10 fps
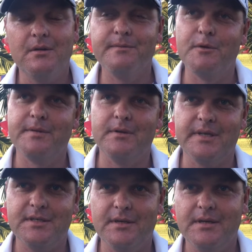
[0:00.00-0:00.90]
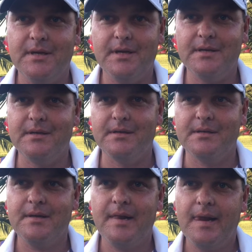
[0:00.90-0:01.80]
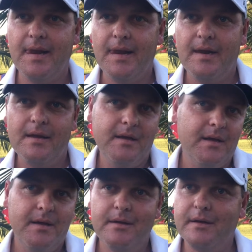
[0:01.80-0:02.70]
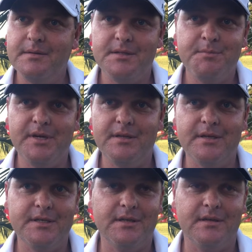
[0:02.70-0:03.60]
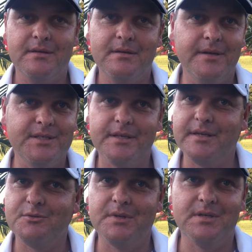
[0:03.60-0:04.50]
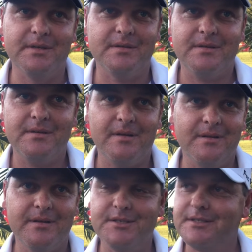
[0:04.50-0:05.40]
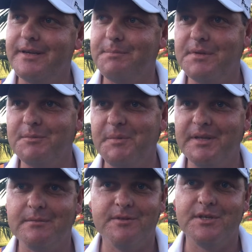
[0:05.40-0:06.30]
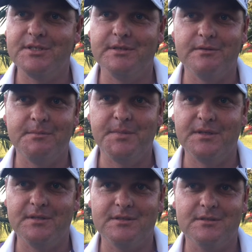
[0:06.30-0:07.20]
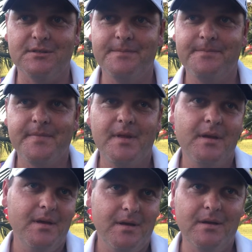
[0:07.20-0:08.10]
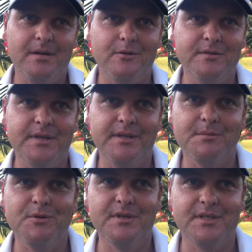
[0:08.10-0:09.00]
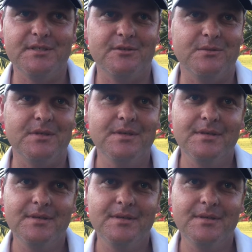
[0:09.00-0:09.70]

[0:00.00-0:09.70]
The fourth hole, actually, and yeah, I just putted nicely yesterday as well, and I think I just kept the momentum of last year with the putter, so, and I obviously hit the ball nice as well.